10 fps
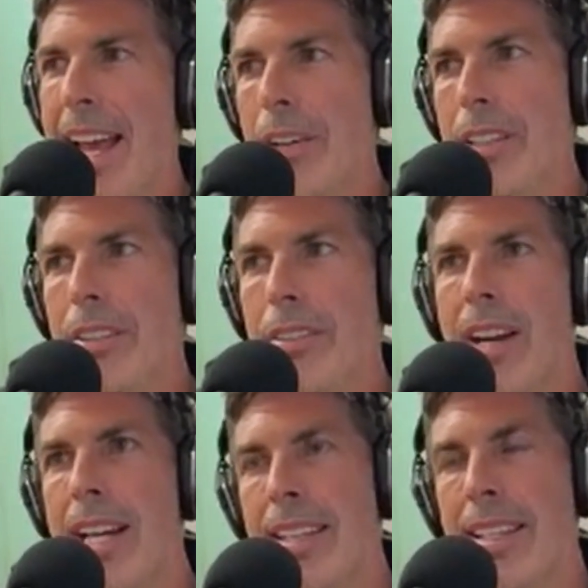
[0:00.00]
how do you
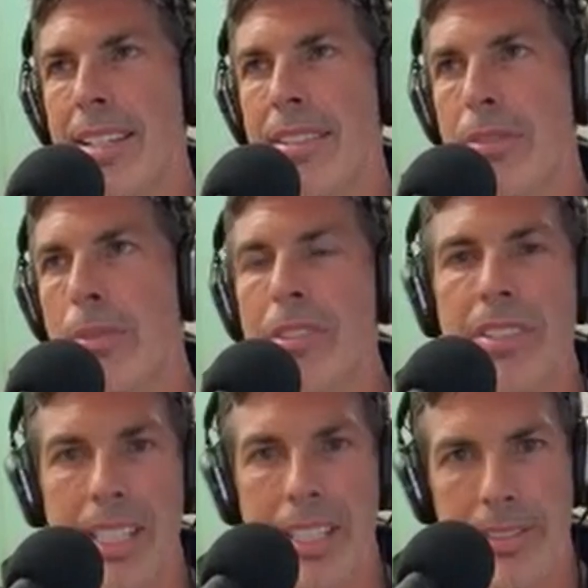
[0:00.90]
find it's
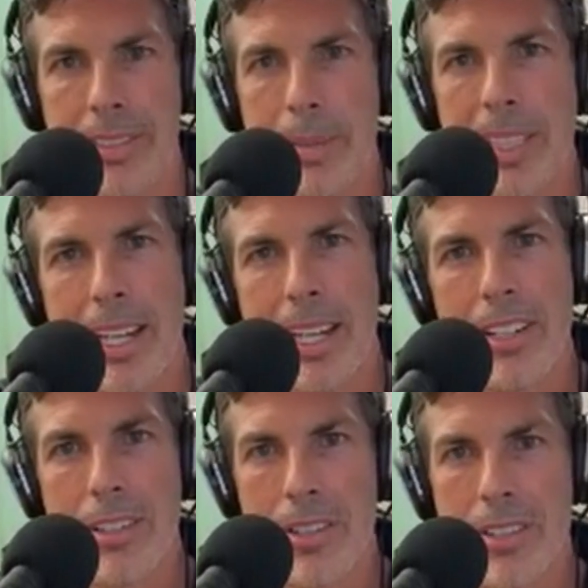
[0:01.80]
received? I mean,
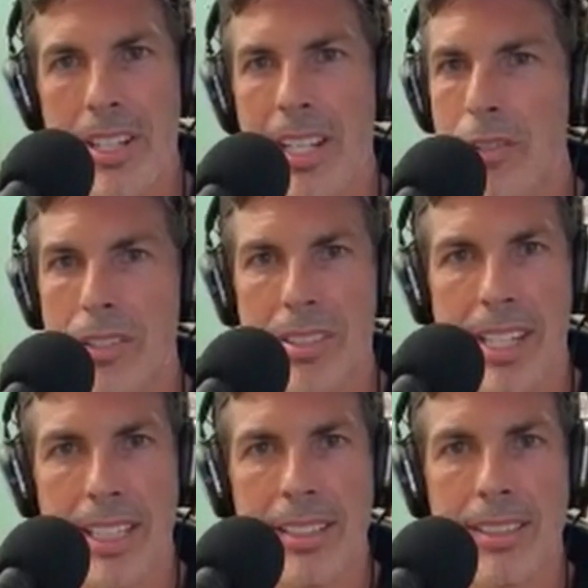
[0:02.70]
character is an
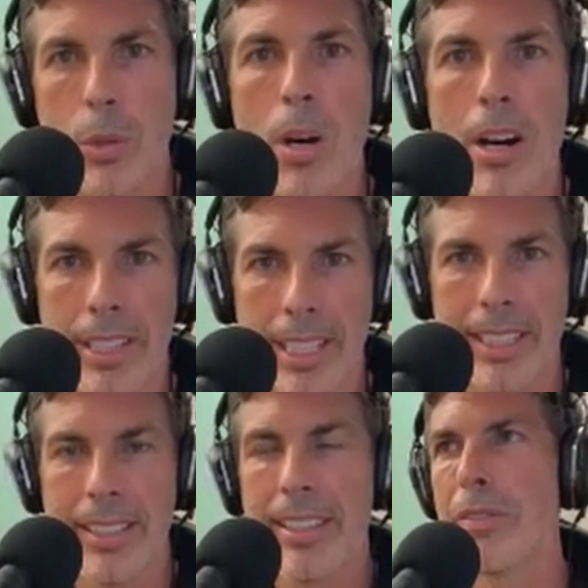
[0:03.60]
interesting
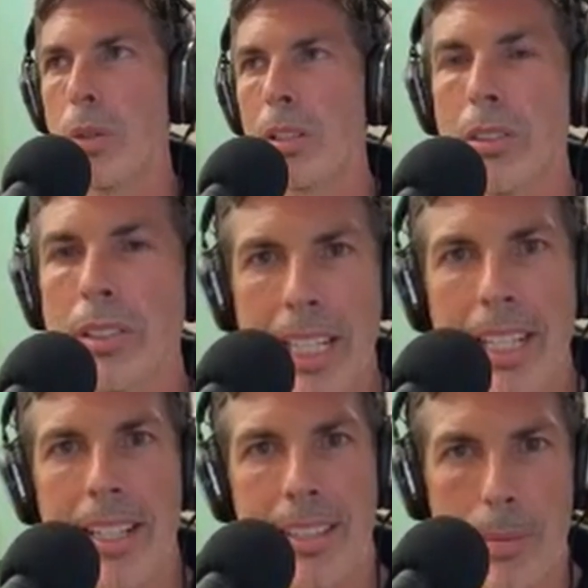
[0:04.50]
quality. If you are
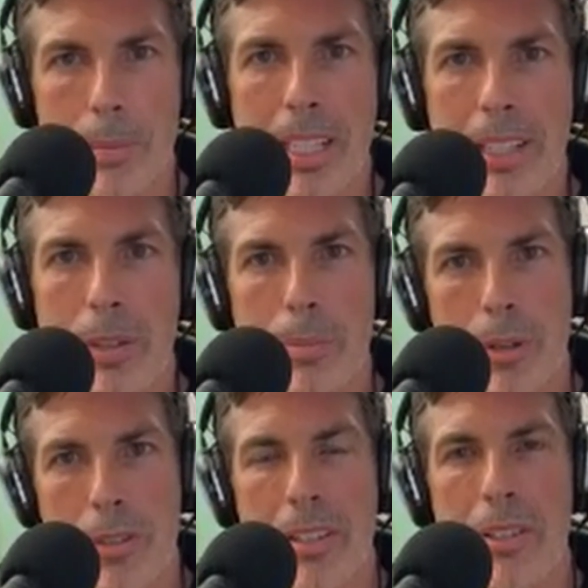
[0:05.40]
looking at a company or a
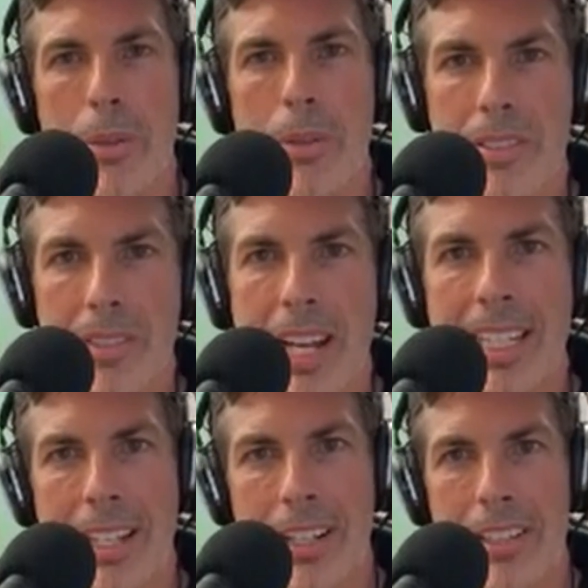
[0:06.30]
person who is of
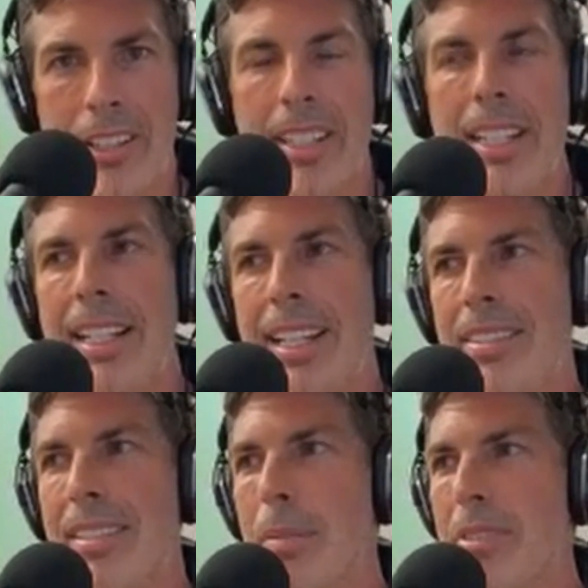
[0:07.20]
high character,
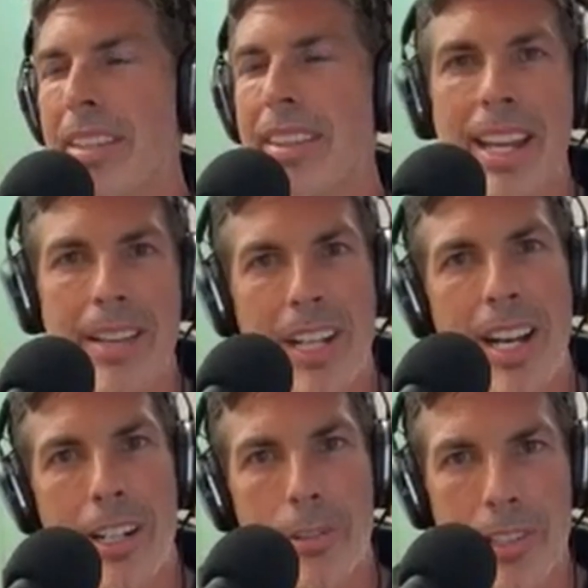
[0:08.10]
it seems like they have a
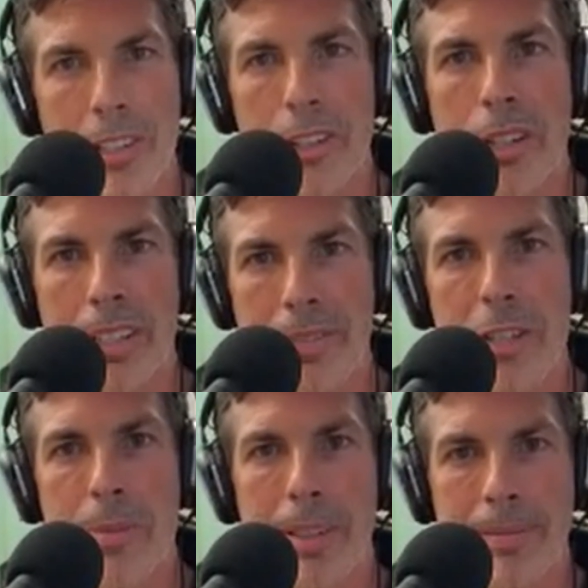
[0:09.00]
higher return on
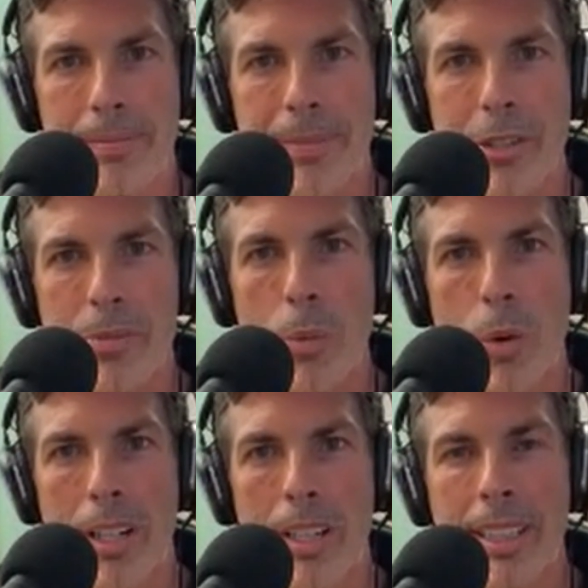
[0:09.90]
investment. There's
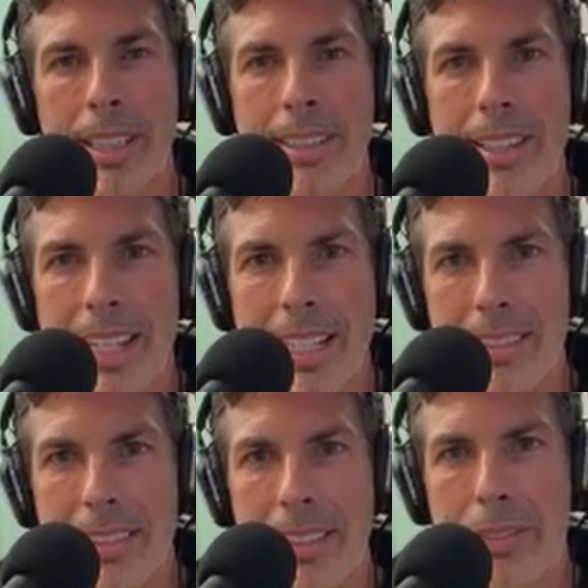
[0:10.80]
more that they
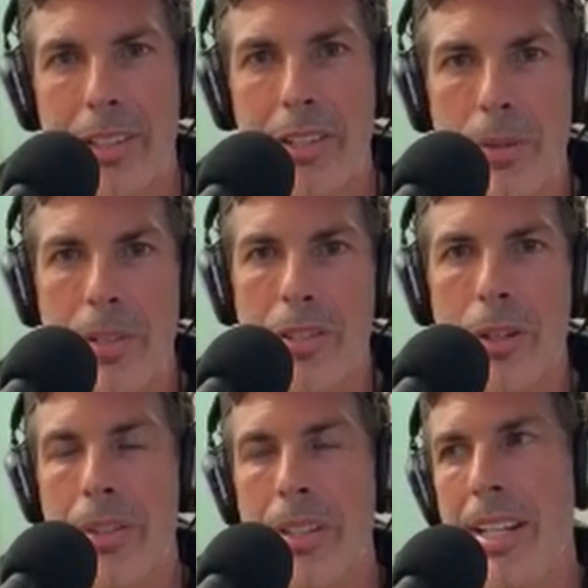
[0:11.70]
can deliver as a
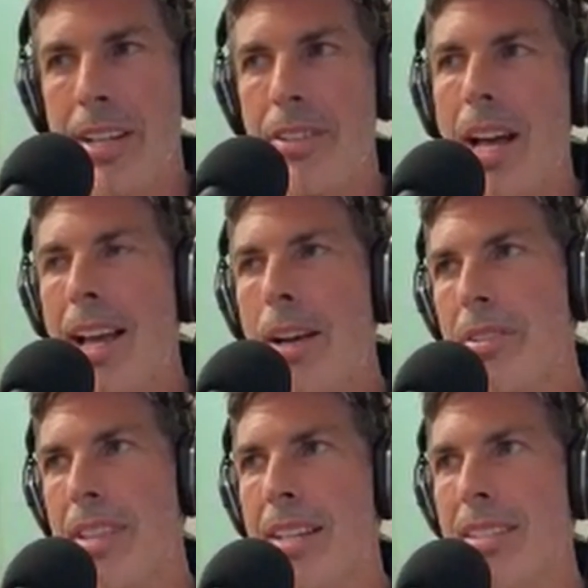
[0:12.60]
result. So, how
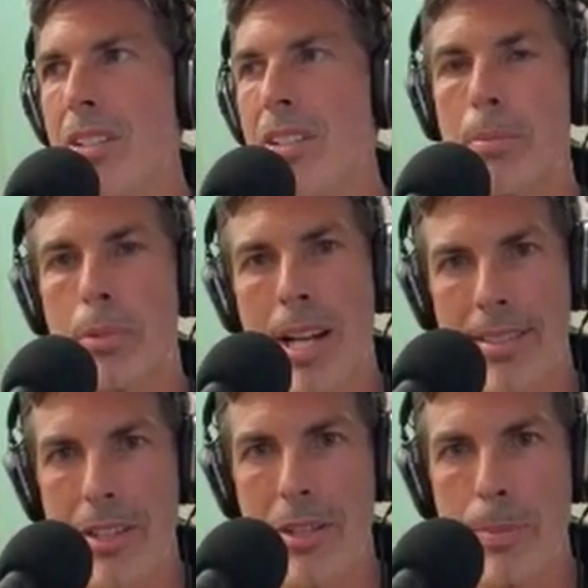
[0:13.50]
has that teaching
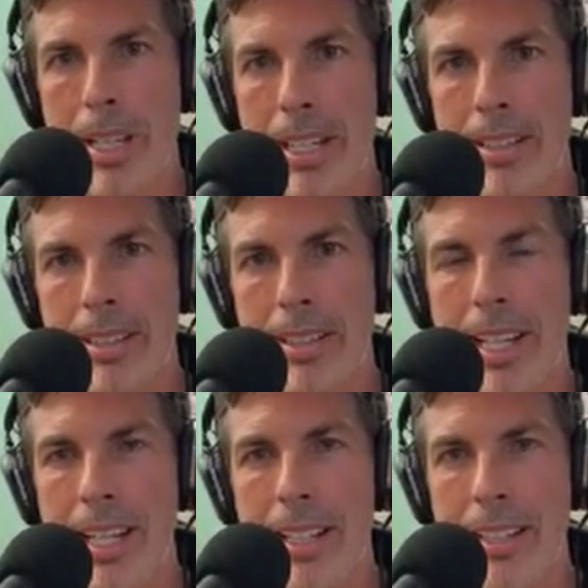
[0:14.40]
process been,
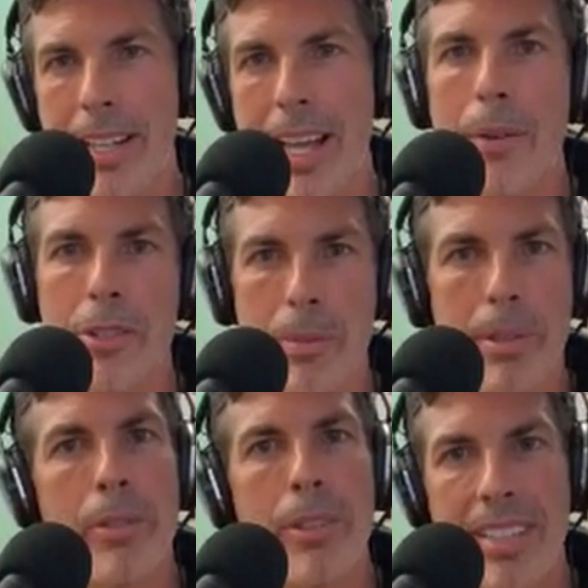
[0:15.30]
and how has it been